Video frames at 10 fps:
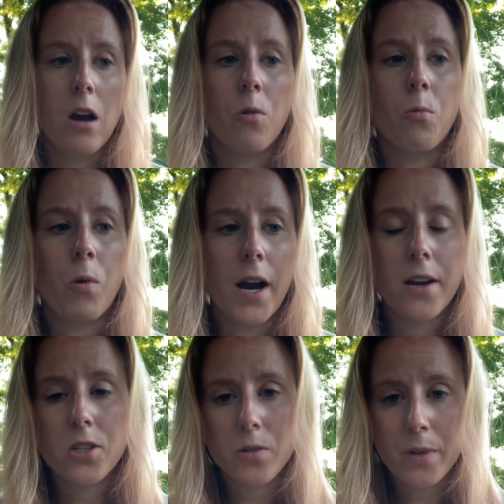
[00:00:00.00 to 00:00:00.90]
why
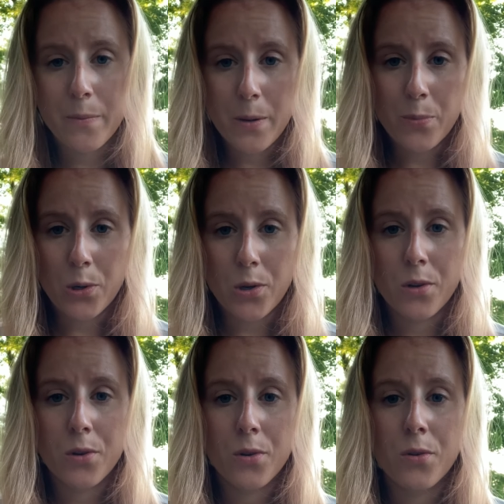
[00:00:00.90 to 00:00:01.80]
are so many people
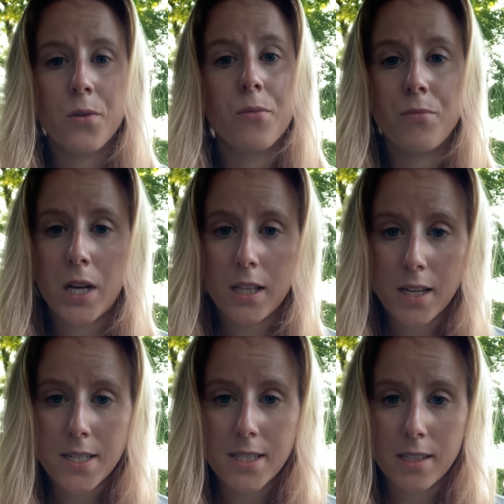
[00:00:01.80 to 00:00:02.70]
not
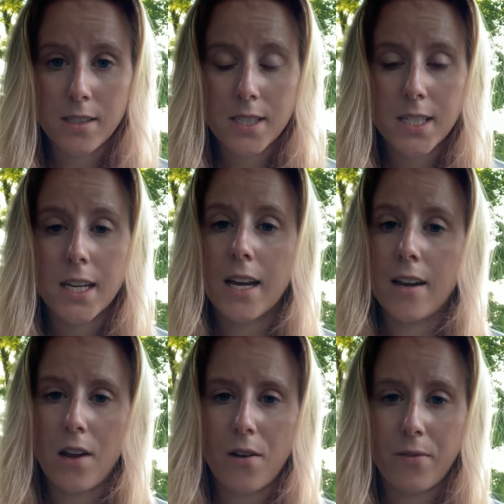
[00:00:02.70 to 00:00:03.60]
licensed and
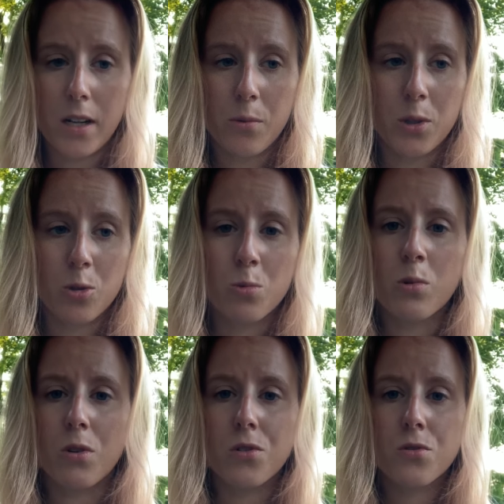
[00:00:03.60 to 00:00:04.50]
not following the
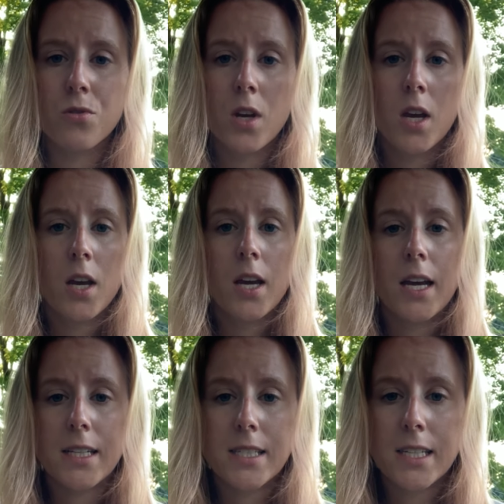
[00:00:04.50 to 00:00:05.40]
rules?
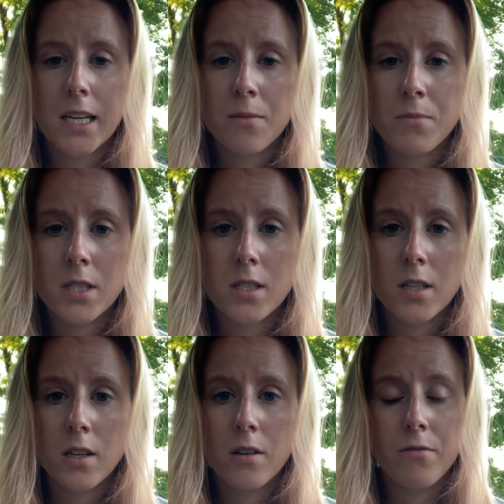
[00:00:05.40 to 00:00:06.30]
It seems
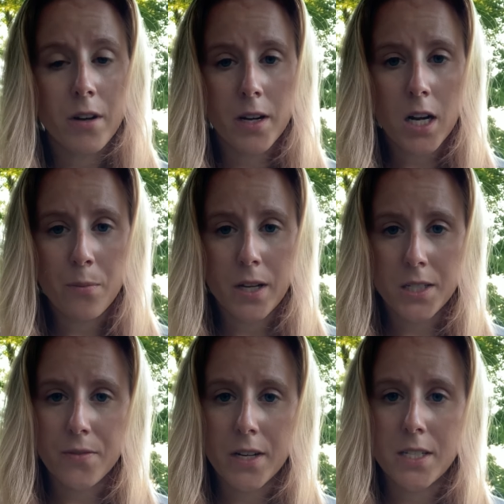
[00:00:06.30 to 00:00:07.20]
very complex,
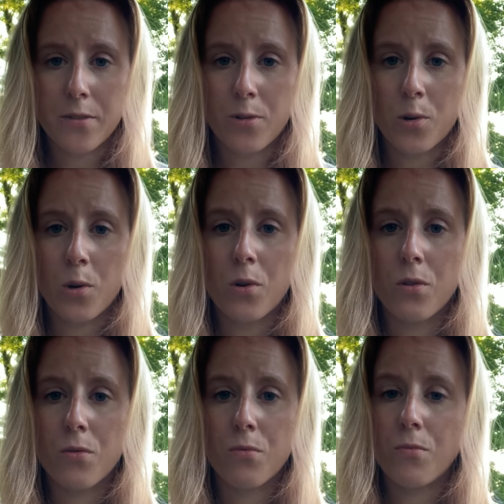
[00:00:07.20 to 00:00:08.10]
very difficult
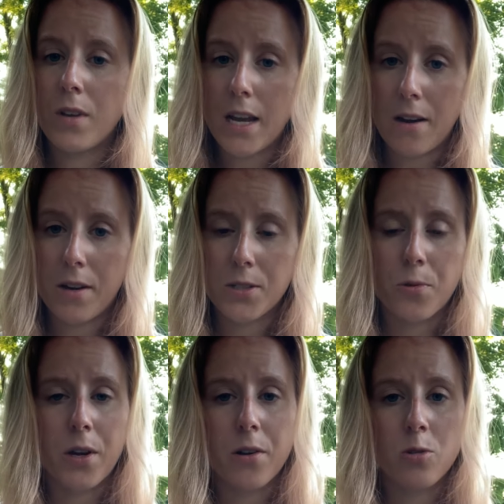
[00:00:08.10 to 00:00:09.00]
now as
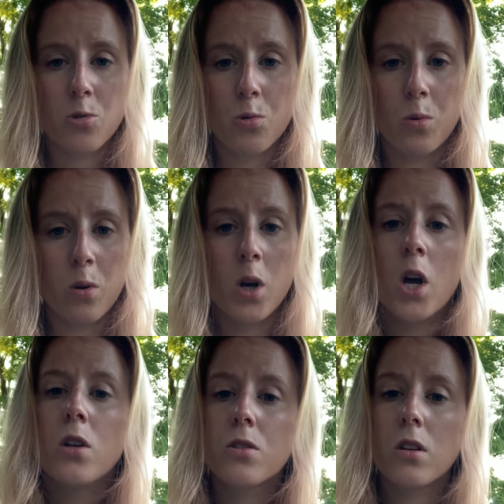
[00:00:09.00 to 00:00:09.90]
we are in school
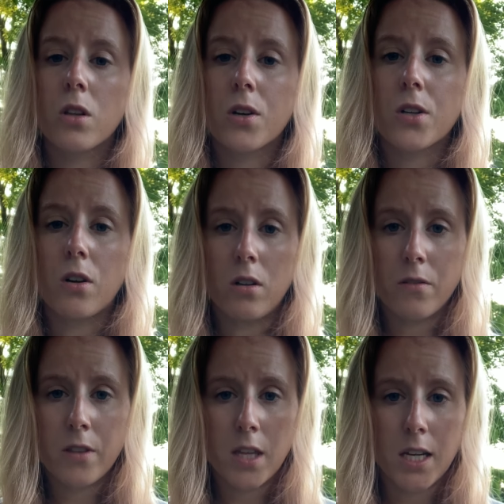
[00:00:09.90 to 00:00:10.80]
to learn all of
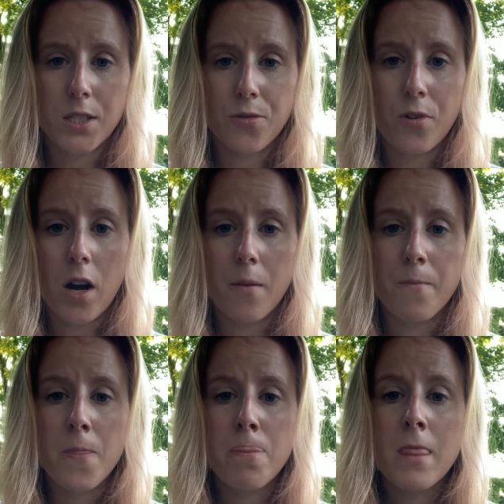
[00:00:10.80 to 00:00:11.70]
the things
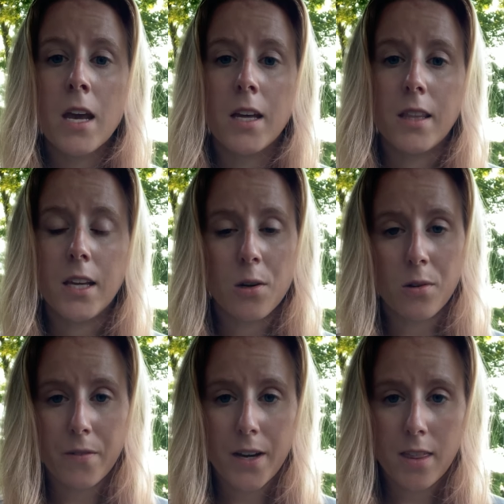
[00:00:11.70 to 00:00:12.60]
from the Code
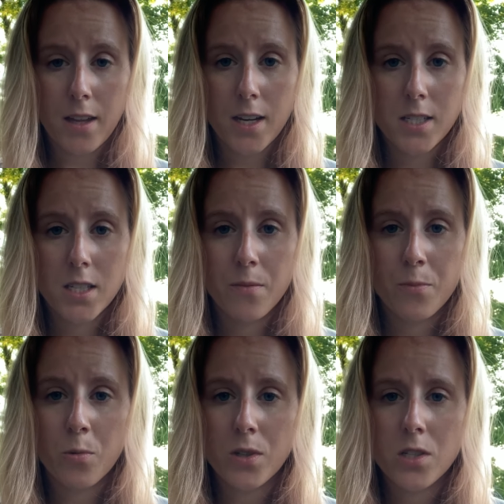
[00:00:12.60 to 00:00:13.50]
of Ethics.
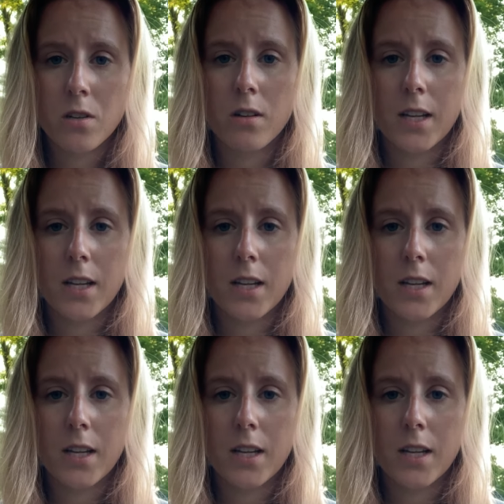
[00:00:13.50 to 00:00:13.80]
But once you're a